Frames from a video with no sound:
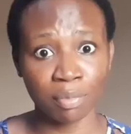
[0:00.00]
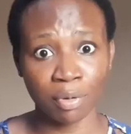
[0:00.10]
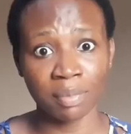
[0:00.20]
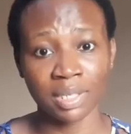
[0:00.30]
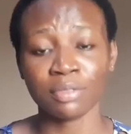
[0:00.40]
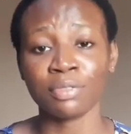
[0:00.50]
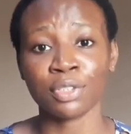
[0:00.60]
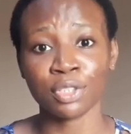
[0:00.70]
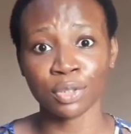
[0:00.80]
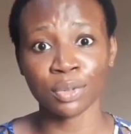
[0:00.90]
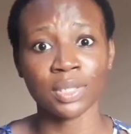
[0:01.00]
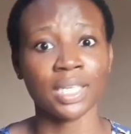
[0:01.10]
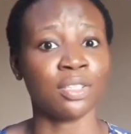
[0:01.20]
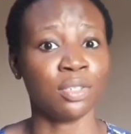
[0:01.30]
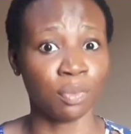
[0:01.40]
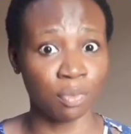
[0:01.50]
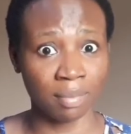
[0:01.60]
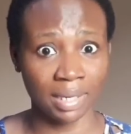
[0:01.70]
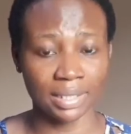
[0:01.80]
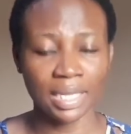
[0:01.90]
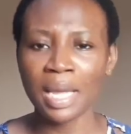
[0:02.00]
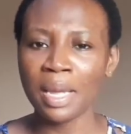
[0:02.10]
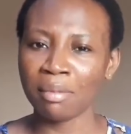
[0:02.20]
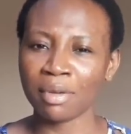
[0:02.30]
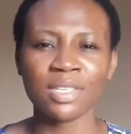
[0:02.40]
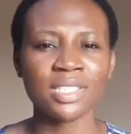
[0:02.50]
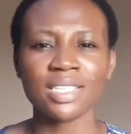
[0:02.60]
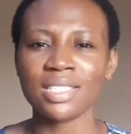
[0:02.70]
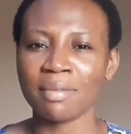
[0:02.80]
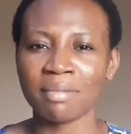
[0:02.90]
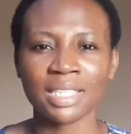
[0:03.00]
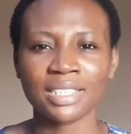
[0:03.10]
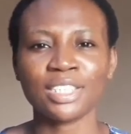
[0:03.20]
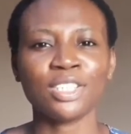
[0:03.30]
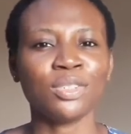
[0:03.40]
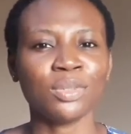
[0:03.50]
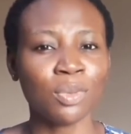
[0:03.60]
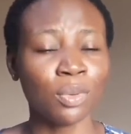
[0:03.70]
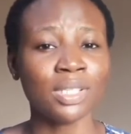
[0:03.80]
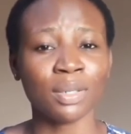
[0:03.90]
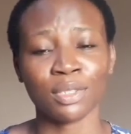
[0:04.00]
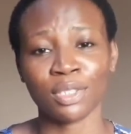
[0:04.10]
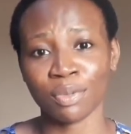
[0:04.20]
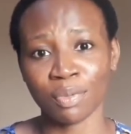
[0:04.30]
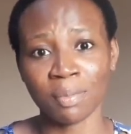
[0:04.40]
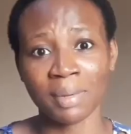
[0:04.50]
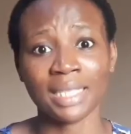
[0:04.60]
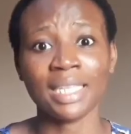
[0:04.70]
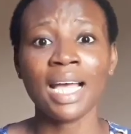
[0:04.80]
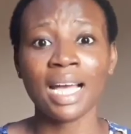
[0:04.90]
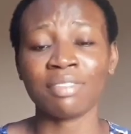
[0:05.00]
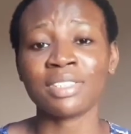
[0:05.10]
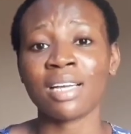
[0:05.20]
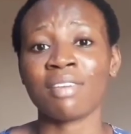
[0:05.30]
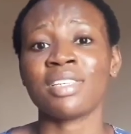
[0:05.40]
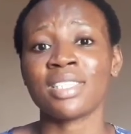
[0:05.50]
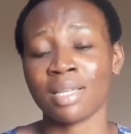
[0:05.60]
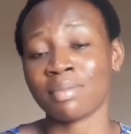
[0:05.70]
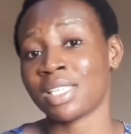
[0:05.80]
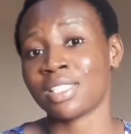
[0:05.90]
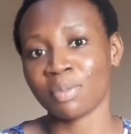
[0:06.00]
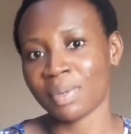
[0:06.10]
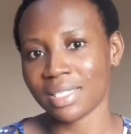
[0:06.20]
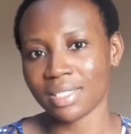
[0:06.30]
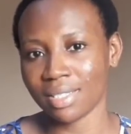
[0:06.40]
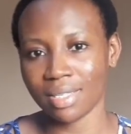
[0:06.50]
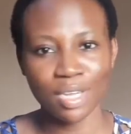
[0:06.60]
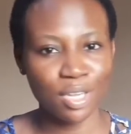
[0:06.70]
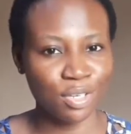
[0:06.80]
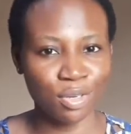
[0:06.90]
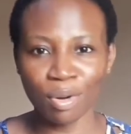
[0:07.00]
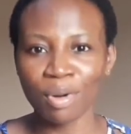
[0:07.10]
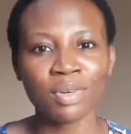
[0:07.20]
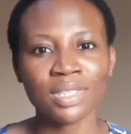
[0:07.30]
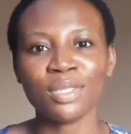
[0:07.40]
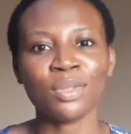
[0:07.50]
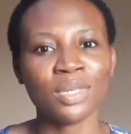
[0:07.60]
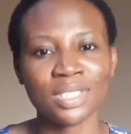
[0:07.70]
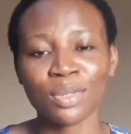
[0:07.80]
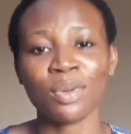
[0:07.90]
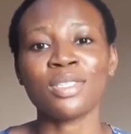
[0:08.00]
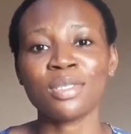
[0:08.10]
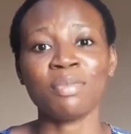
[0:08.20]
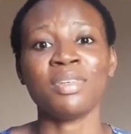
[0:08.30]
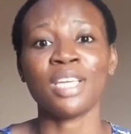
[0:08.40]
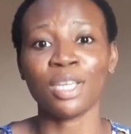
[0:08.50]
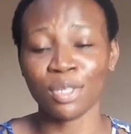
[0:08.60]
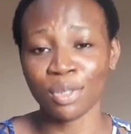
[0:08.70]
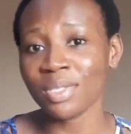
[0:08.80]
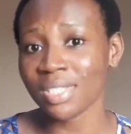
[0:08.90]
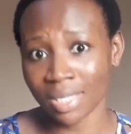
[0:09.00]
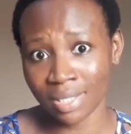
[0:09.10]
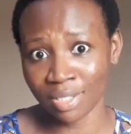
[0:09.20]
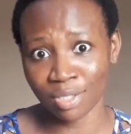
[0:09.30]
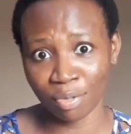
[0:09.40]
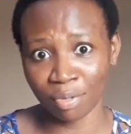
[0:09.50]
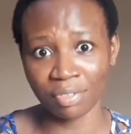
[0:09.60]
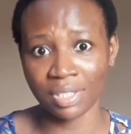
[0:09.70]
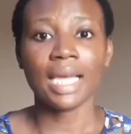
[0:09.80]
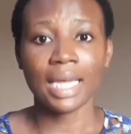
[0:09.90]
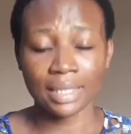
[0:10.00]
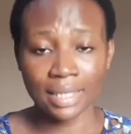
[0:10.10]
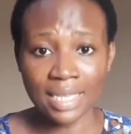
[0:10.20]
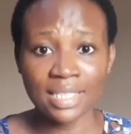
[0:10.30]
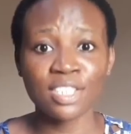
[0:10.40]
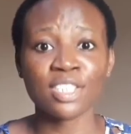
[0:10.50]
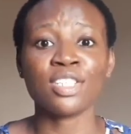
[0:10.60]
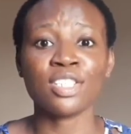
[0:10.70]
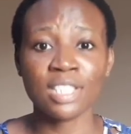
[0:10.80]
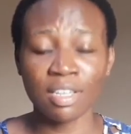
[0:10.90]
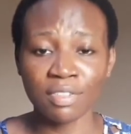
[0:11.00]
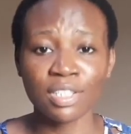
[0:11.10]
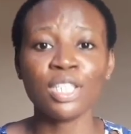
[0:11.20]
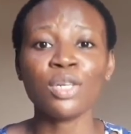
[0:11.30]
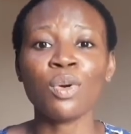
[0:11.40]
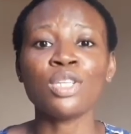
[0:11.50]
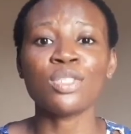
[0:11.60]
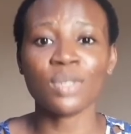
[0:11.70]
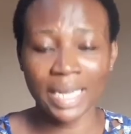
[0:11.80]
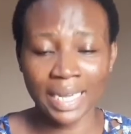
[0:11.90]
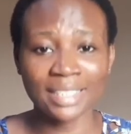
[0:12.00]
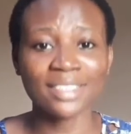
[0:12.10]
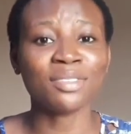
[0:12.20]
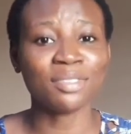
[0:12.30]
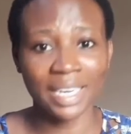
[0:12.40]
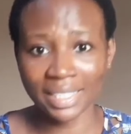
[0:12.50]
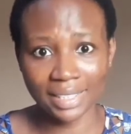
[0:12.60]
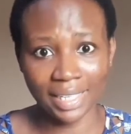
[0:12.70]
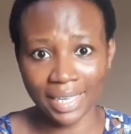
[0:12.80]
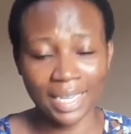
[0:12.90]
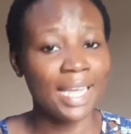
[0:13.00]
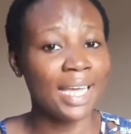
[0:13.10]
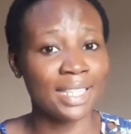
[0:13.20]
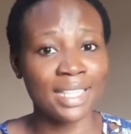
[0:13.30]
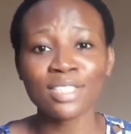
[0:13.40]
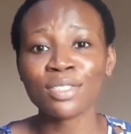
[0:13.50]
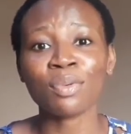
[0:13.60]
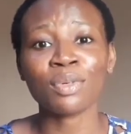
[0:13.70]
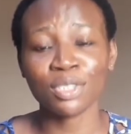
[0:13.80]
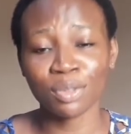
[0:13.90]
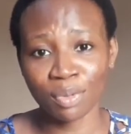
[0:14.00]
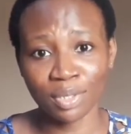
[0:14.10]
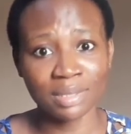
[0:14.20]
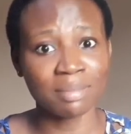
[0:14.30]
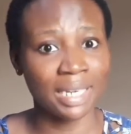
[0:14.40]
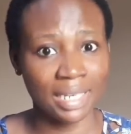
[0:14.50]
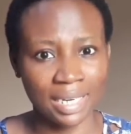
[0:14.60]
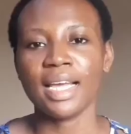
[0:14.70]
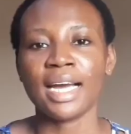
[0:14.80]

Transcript: moment for you and your woman. Because just imagine you go down on your woman after having something spicy. You already know it's going to be a huge catastrophe, and that session is definitely going to end right there. And that's not what you want, my king.